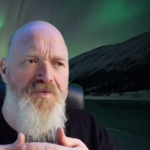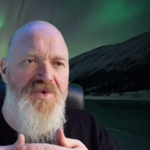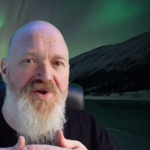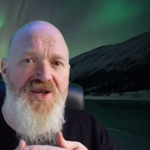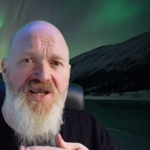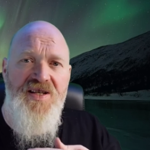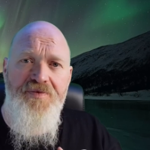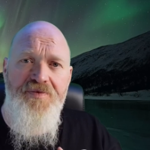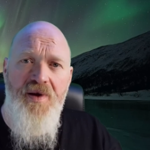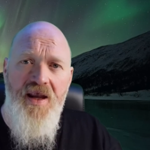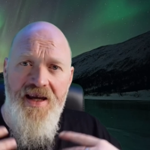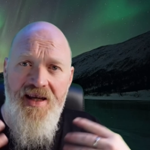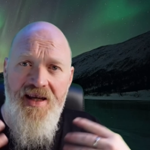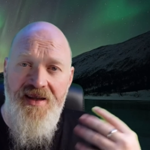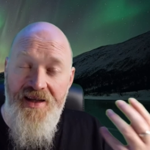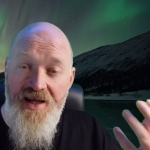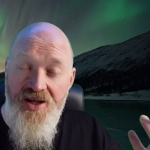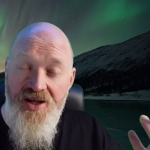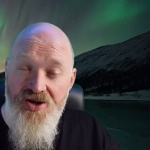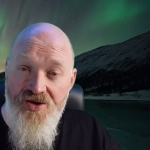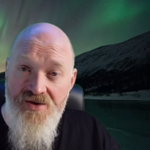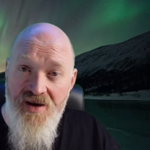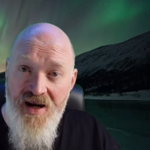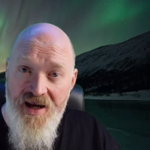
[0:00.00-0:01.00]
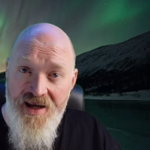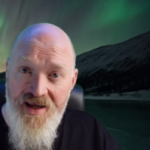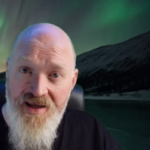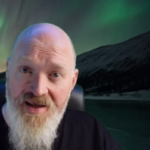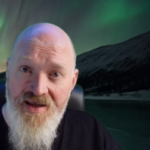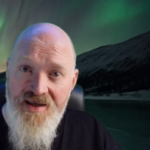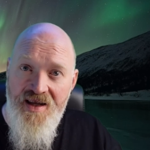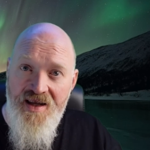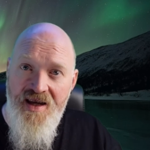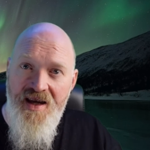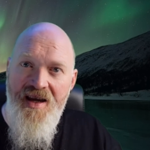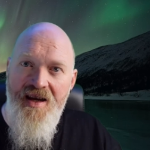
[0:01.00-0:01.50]
displaying their
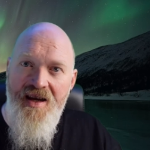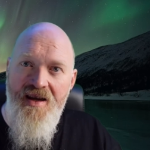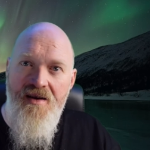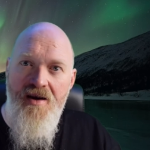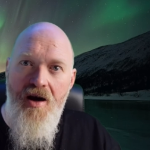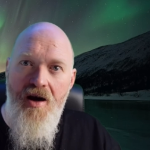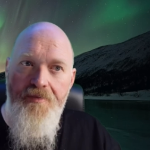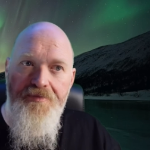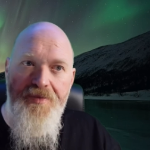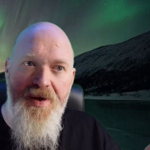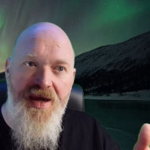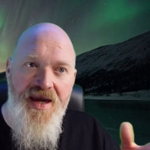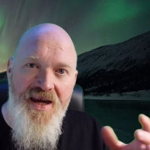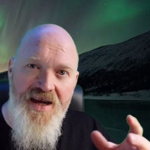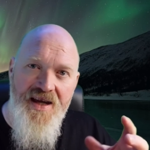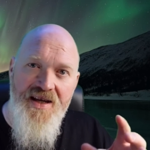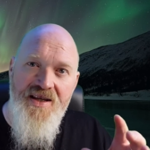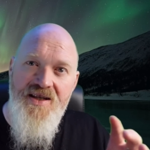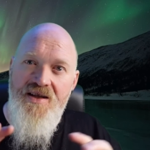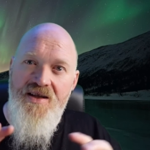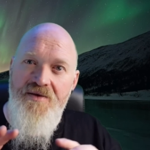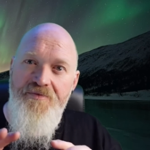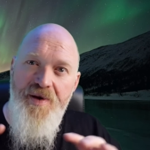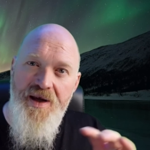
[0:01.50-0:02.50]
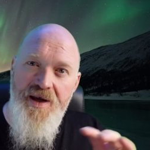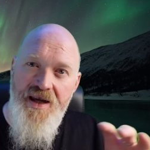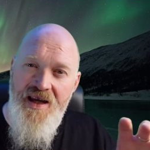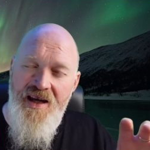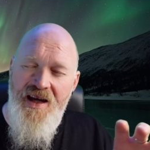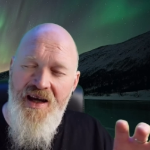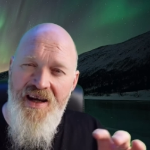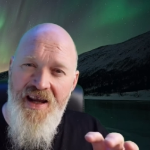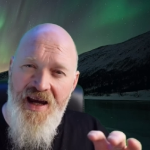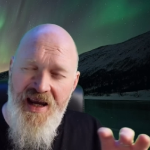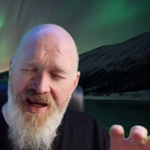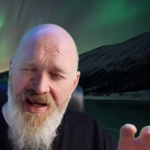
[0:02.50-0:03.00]
traits appears to
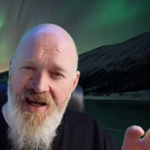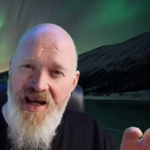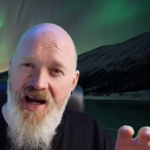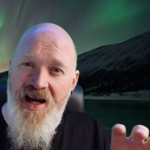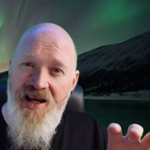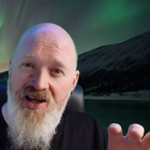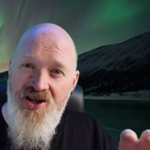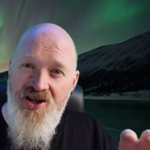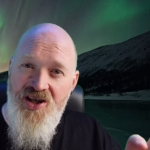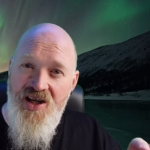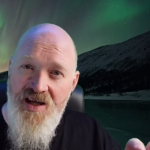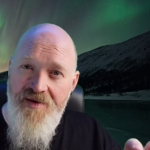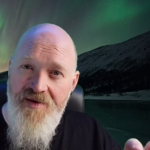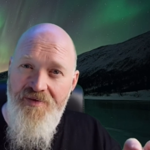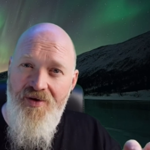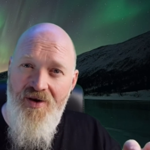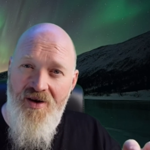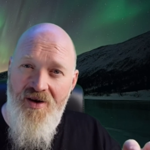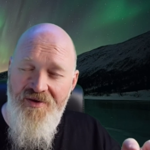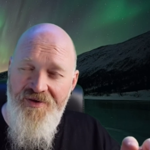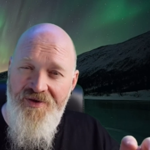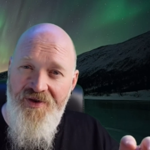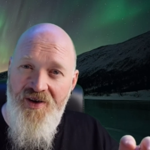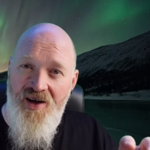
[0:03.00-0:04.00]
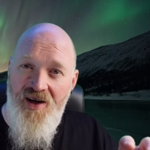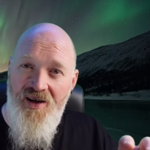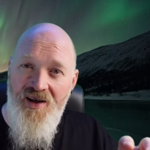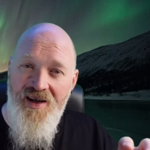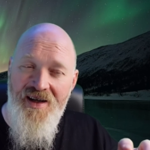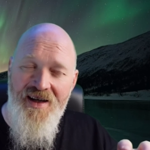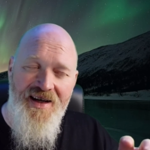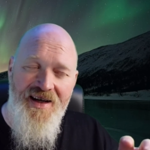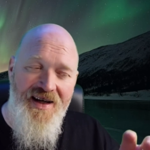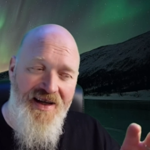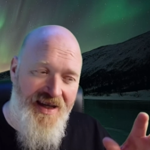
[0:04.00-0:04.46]
be an ADHD profile.